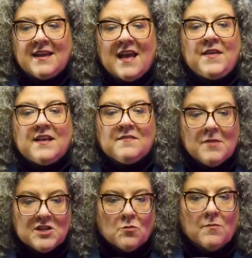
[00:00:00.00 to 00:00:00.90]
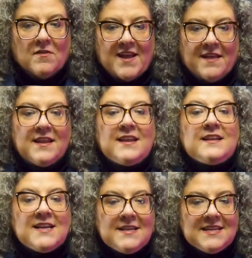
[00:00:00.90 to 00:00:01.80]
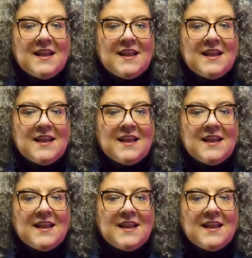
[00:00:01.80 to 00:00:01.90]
I think it's much more prevalent, and it does.